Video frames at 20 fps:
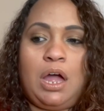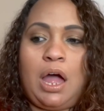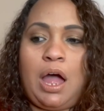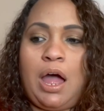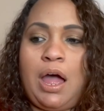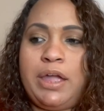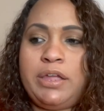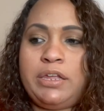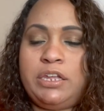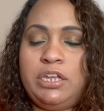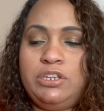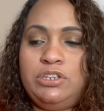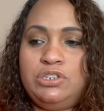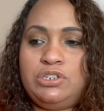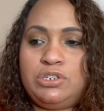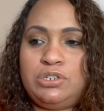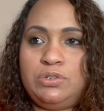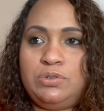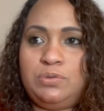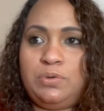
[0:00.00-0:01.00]
I can
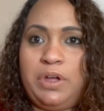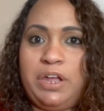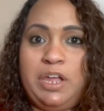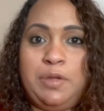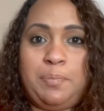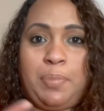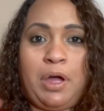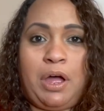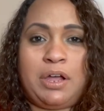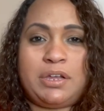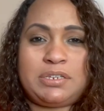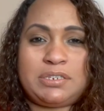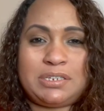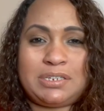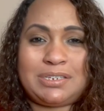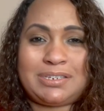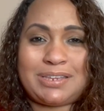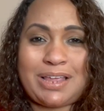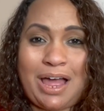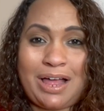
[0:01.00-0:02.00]
do a pasta
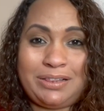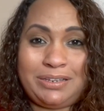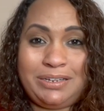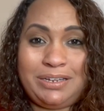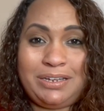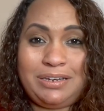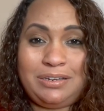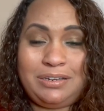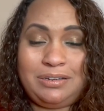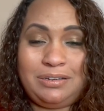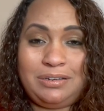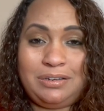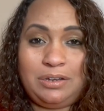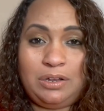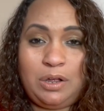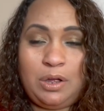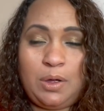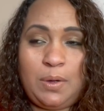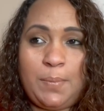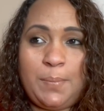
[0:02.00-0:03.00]
salad,
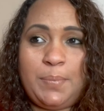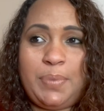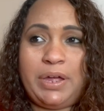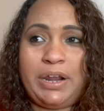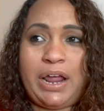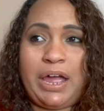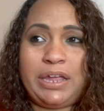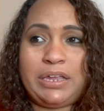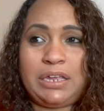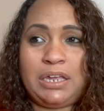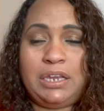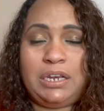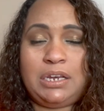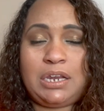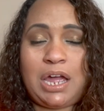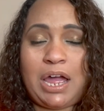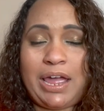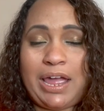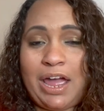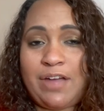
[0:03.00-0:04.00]
but I can
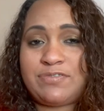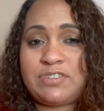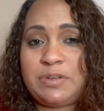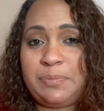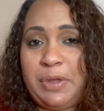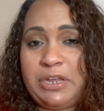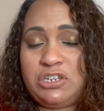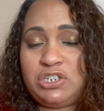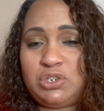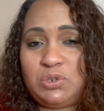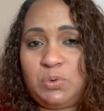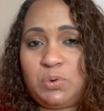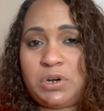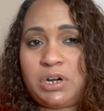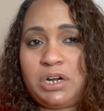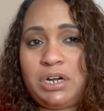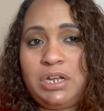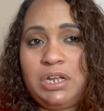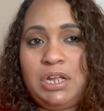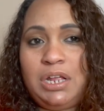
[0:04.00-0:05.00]
I have to make
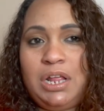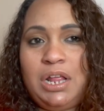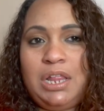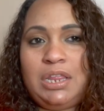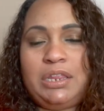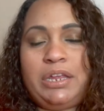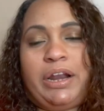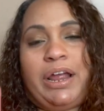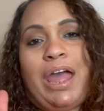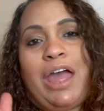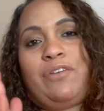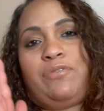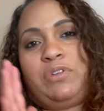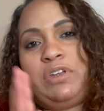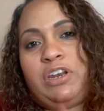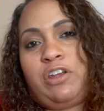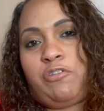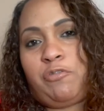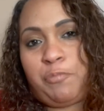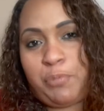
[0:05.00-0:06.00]
sure that I have
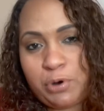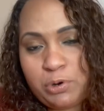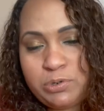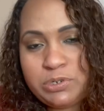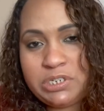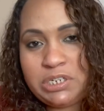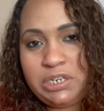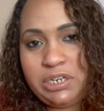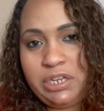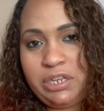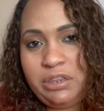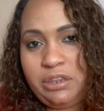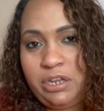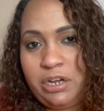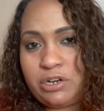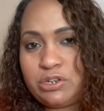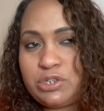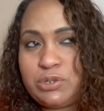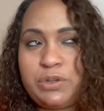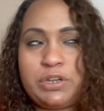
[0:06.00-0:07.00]
enough protein in
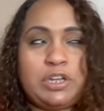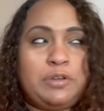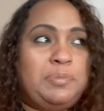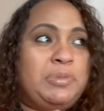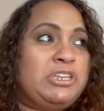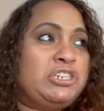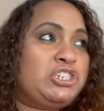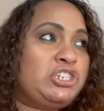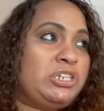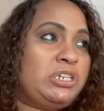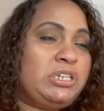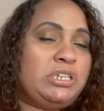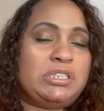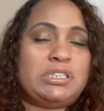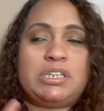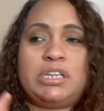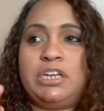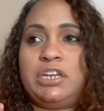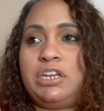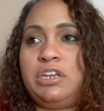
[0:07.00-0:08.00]
there. So it could be cheese,
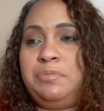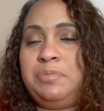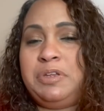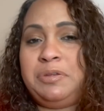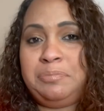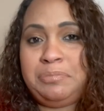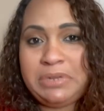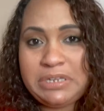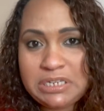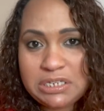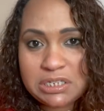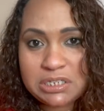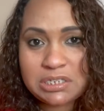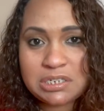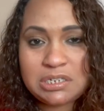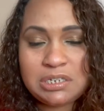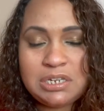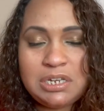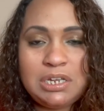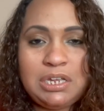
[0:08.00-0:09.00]
it could be
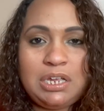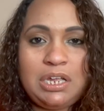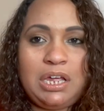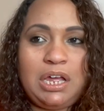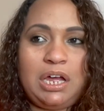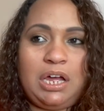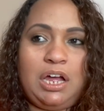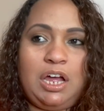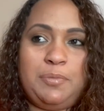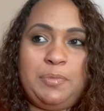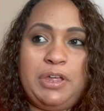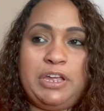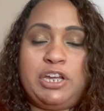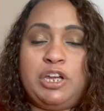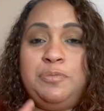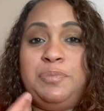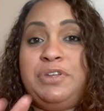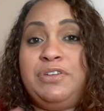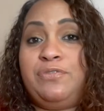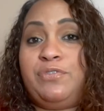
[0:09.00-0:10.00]
meat, um, it
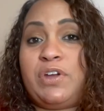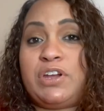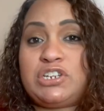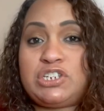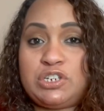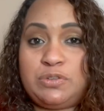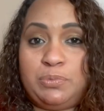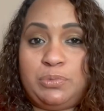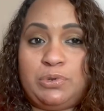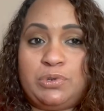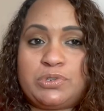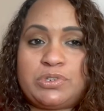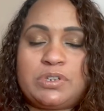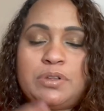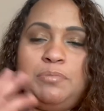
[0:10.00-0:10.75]
could be vegetables.